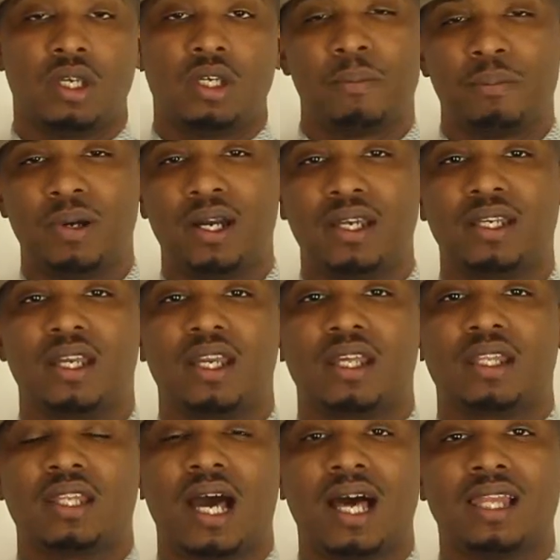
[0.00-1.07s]
But
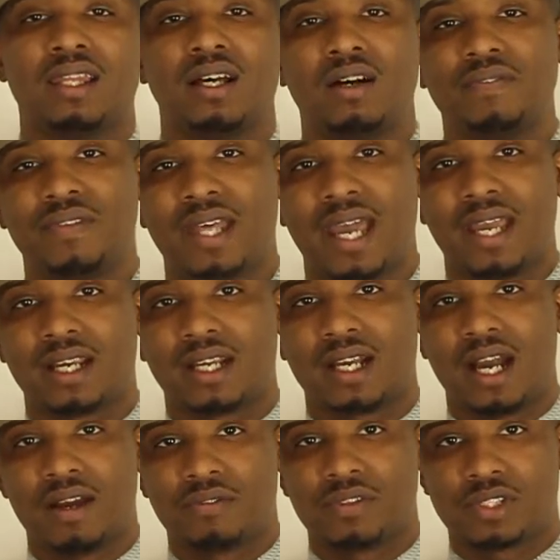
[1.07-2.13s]
I love that
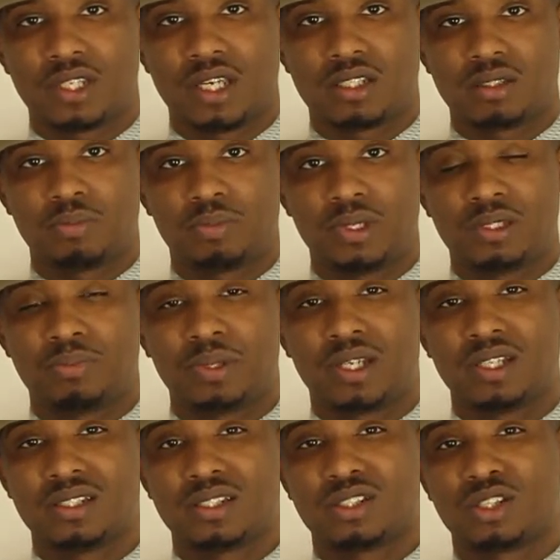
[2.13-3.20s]
conversation piece
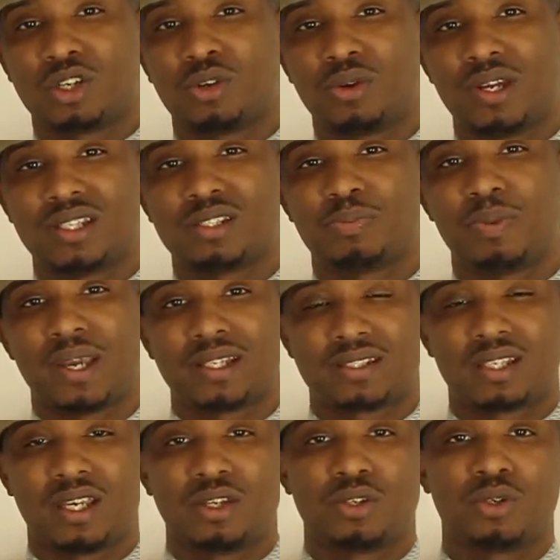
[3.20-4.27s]
because it's a great
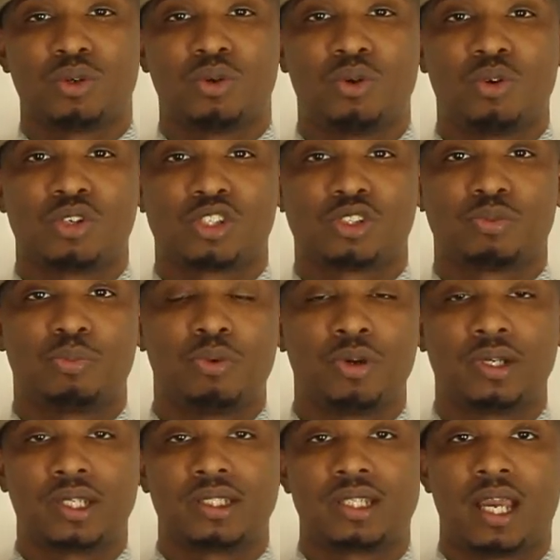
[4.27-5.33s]
spectator or
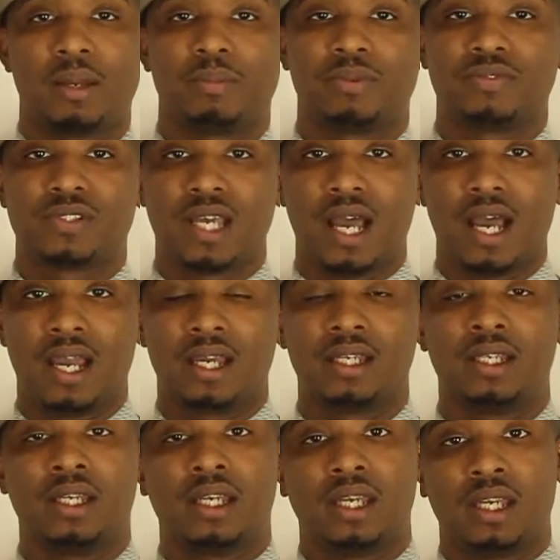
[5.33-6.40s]
sporty type of tie
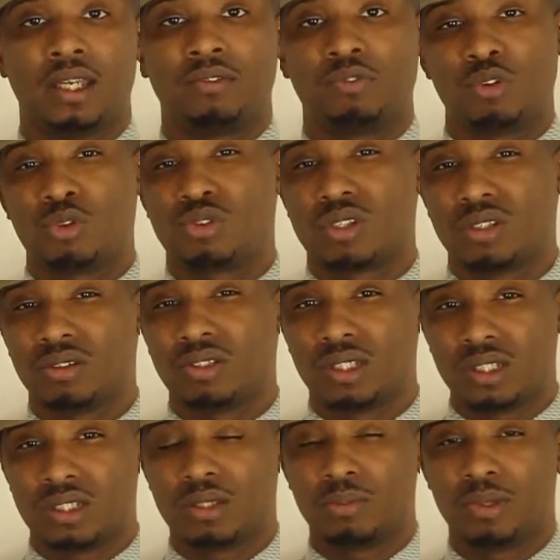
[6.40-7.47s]
if you still
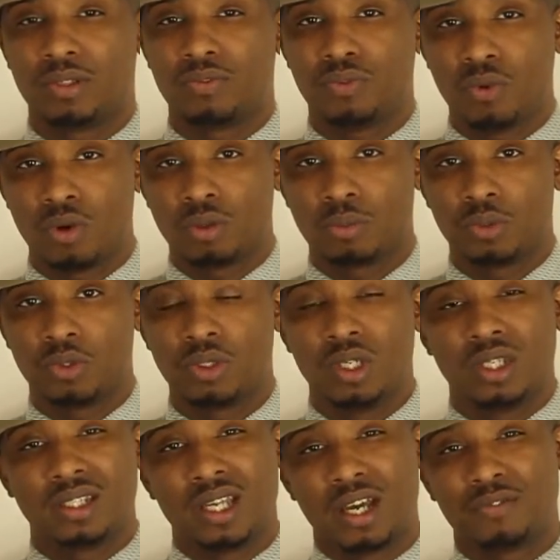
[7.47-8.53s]
need to be formal.
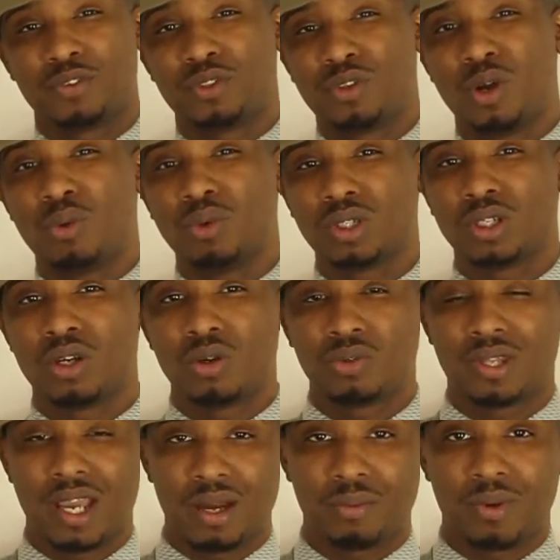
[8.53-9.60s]
Now, if you don't want to go
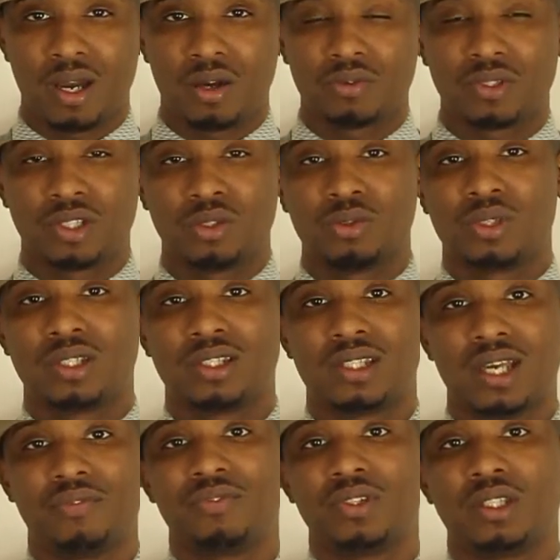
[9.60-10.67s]
that route, then you can
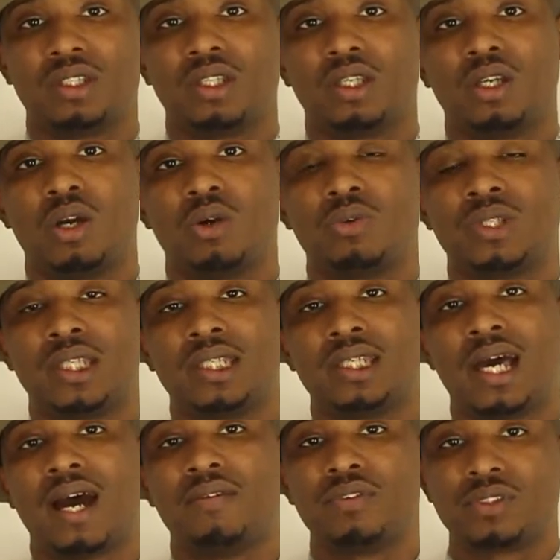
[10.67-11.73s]
definitely go the
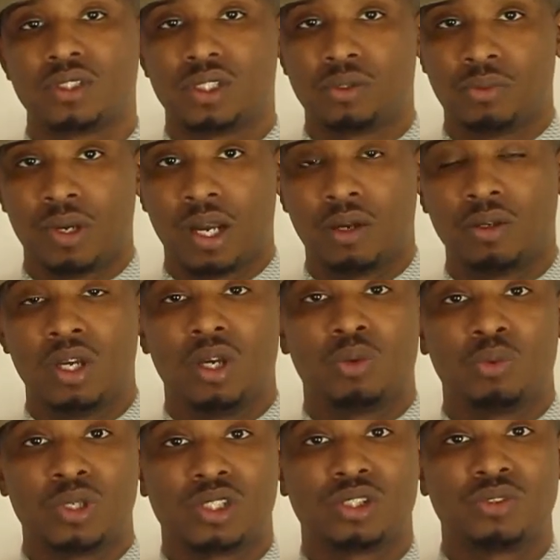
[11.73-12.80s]
novelty route,
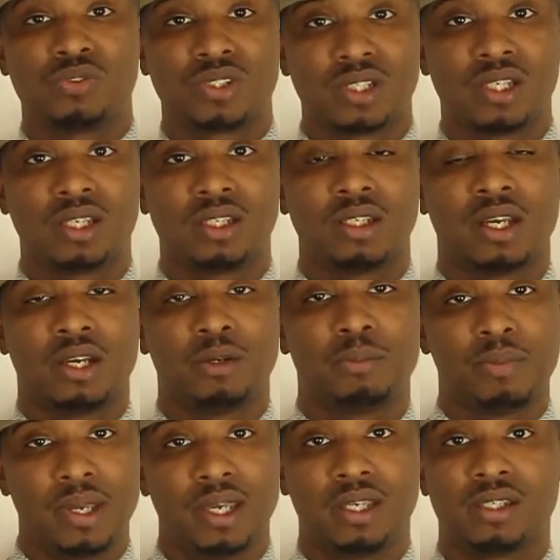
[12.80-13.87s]
which you've seen
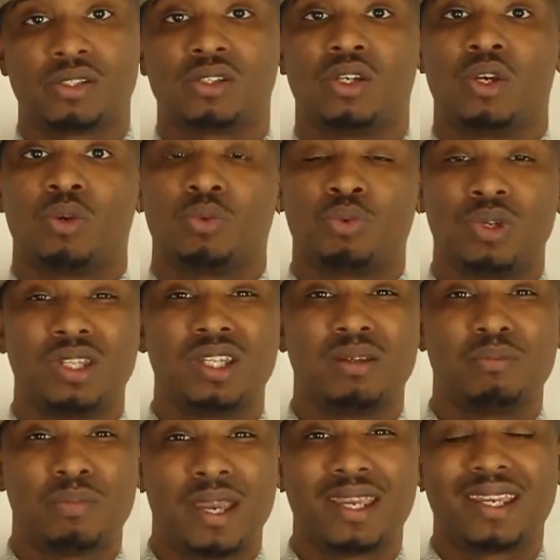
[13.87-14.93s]
Hermes really
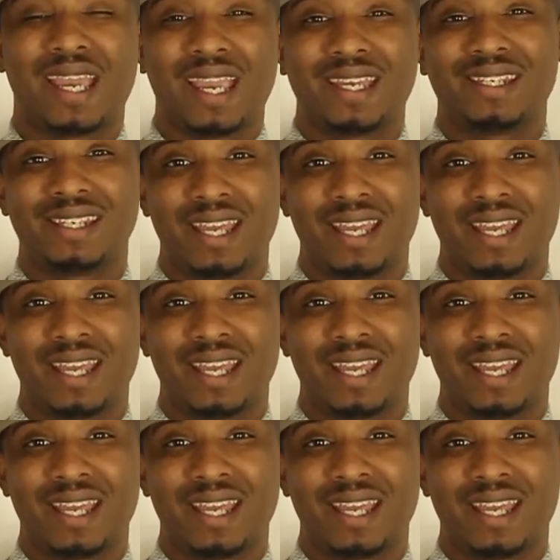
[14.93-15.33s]
make a